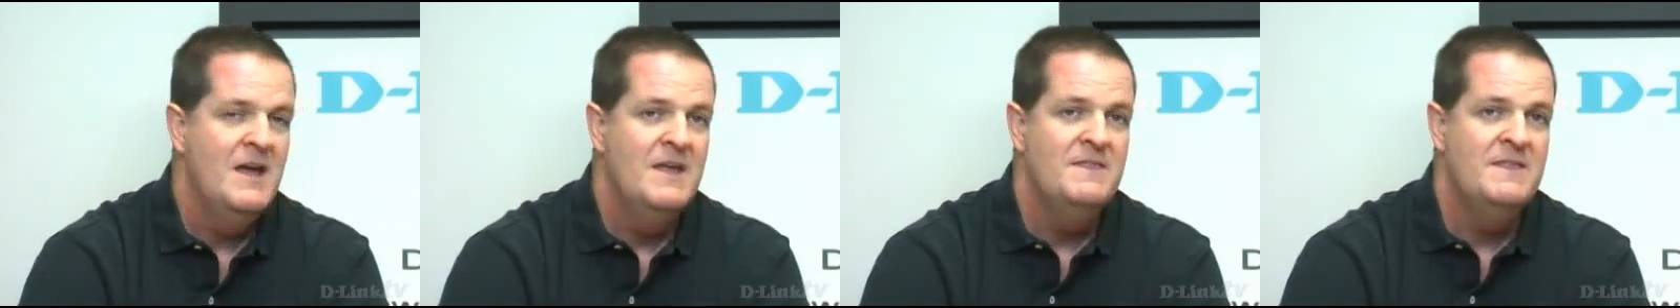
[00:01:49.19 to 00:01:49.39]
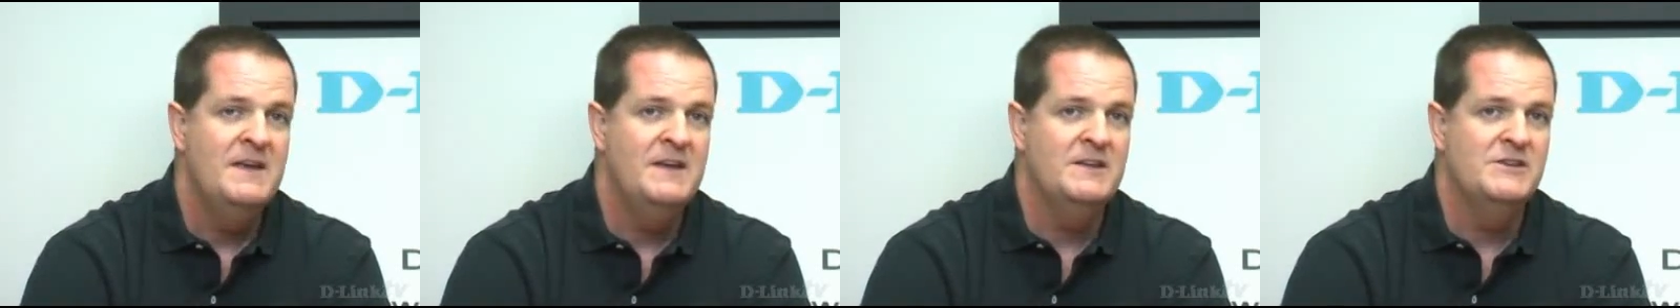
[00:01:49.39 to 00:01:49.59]

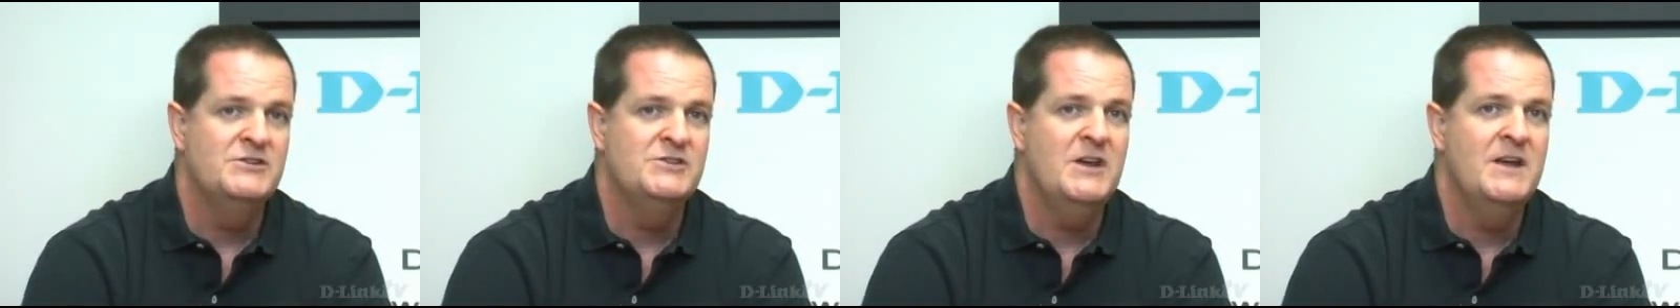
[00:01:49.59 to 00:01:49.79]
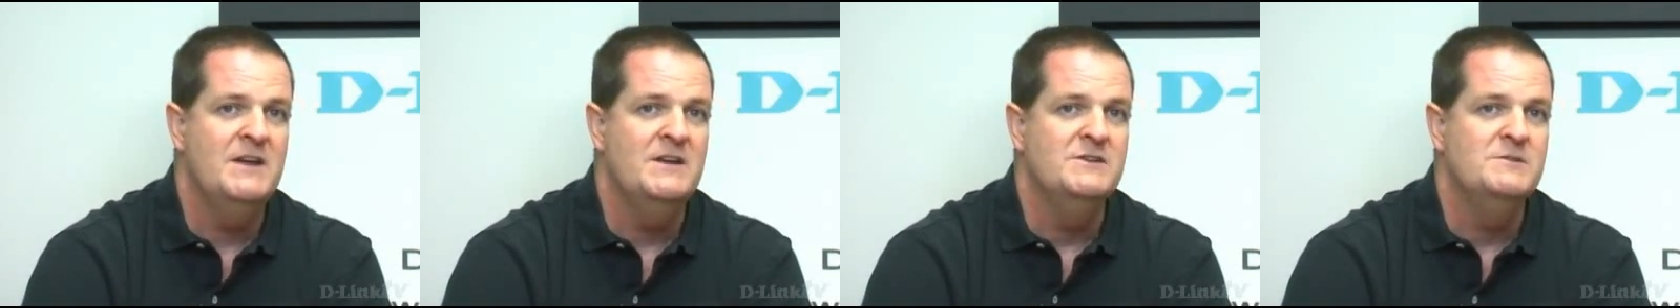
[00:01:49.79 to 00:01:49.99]
they can
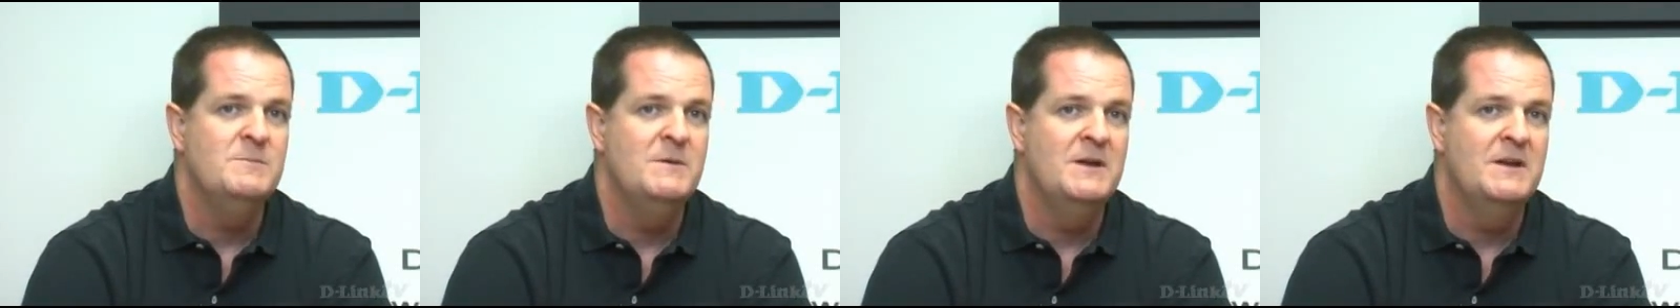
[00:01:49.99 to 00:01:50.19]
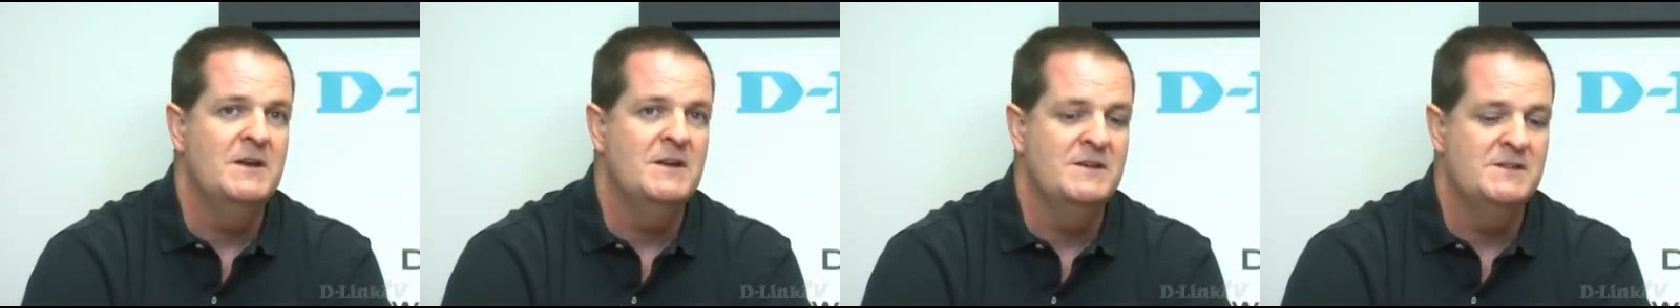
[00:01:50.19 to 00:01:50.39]
change
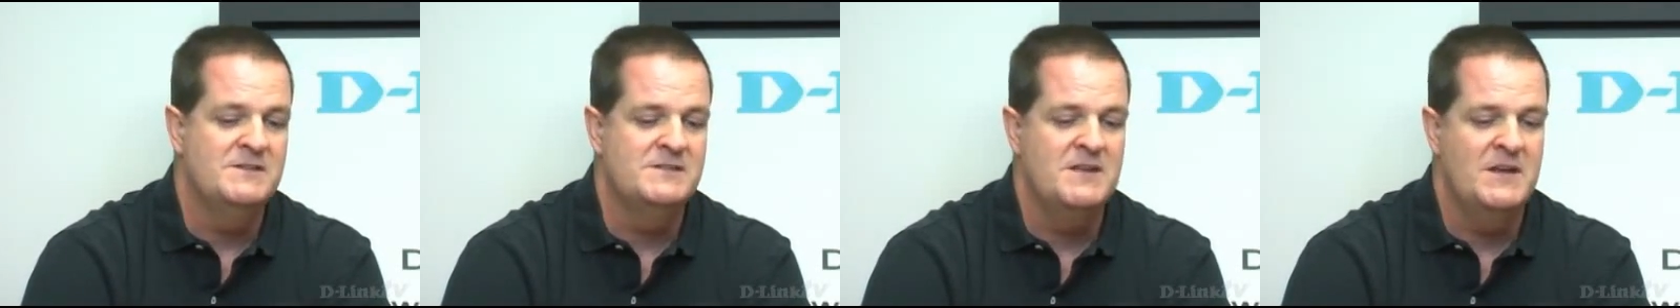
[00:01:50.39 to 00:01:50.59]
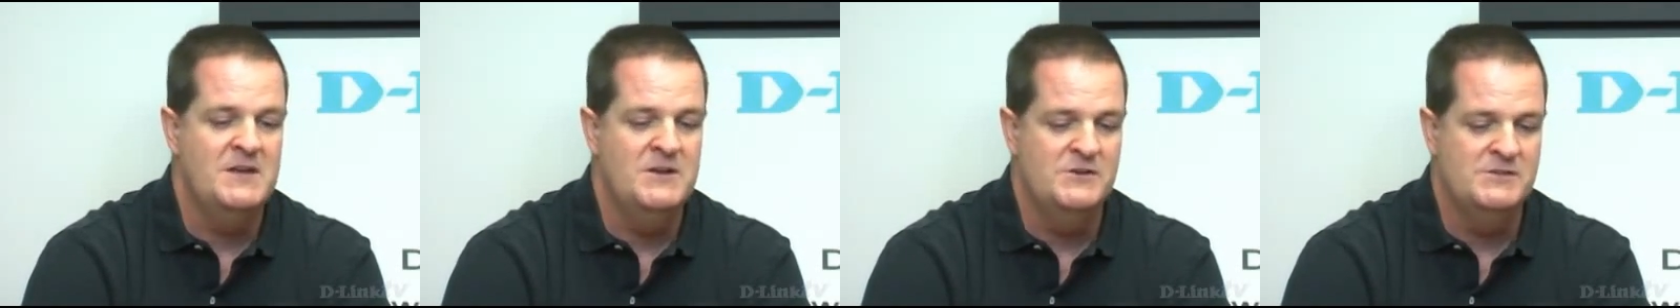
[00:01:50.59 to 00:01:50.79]
because
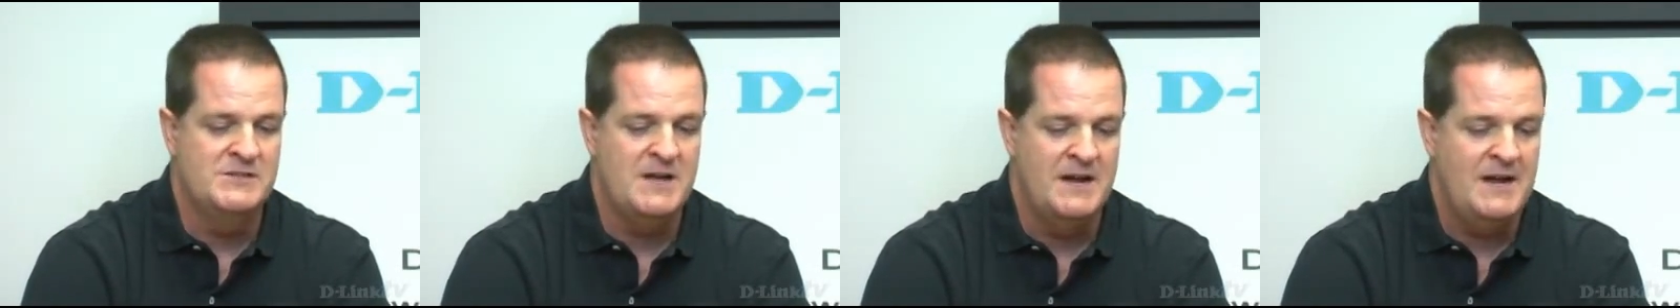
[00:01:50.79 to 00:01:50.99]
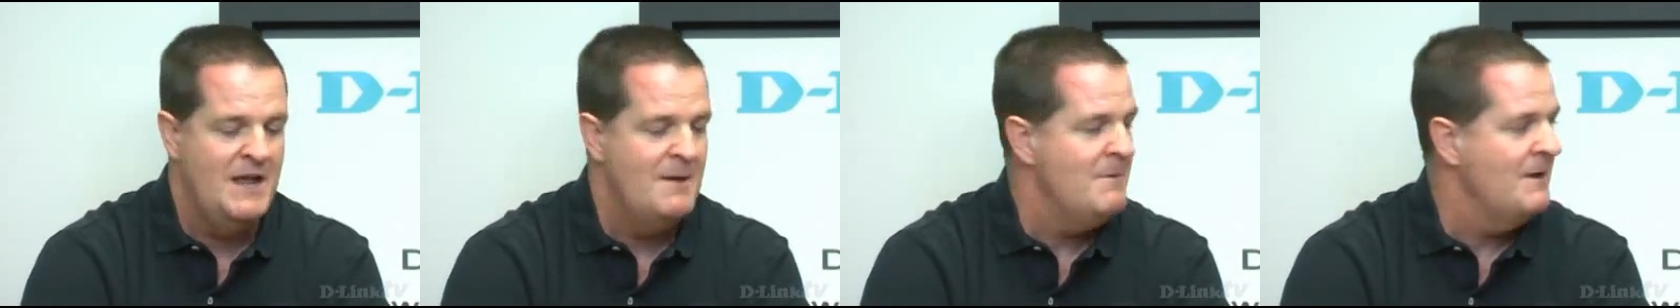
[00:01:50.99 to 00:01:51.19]
they use
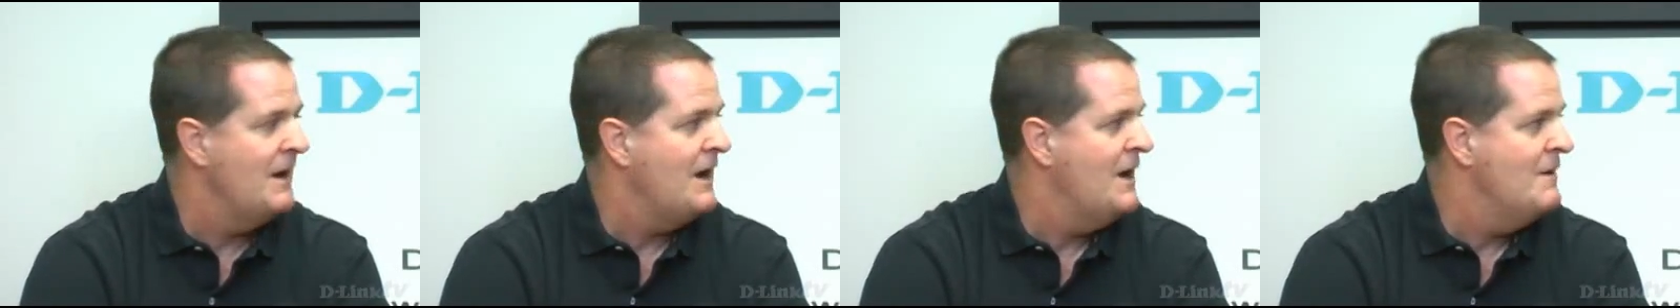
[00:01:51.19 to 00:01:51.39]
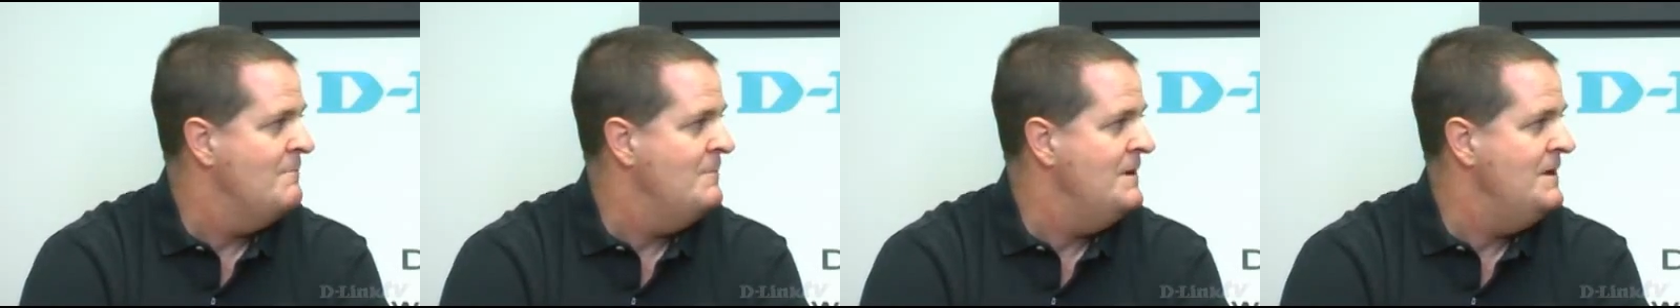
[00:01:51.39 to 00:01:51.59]
dynamic
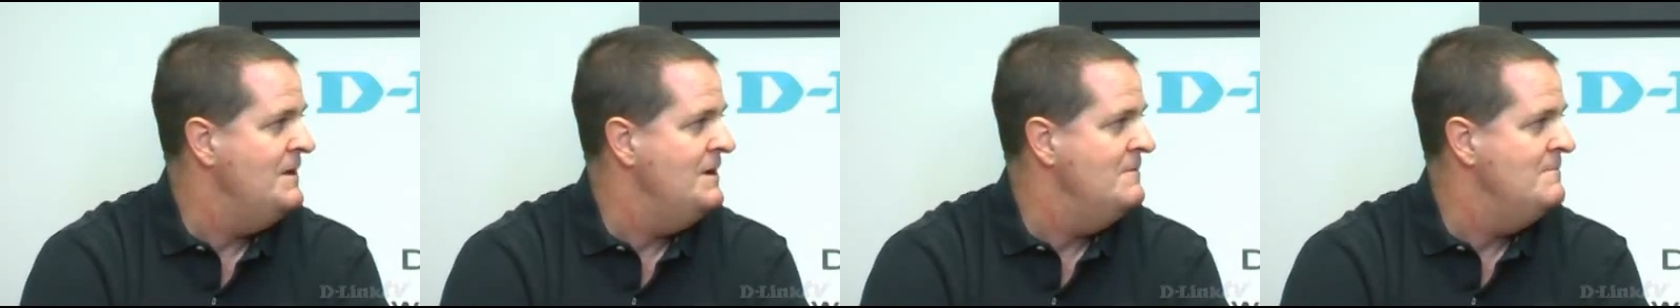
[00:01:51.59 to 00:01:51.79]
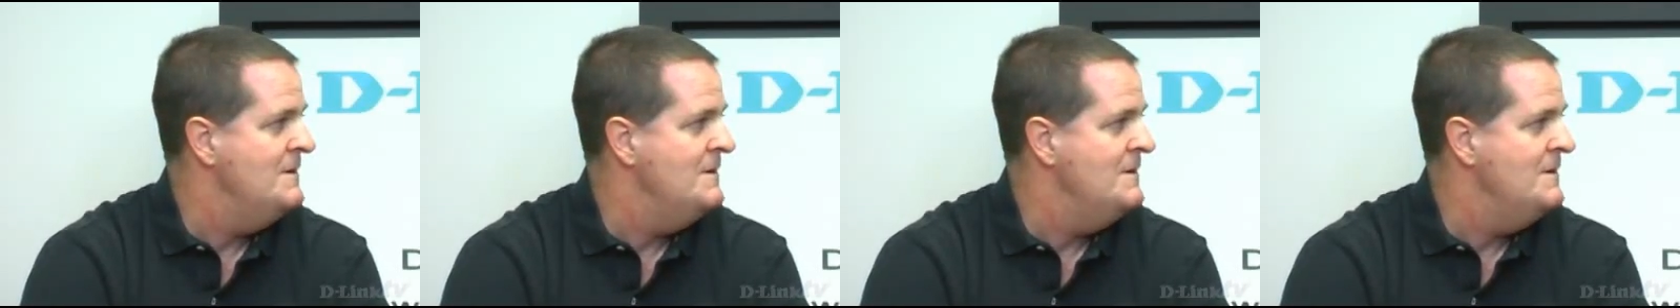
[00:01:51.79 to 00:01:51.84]
IP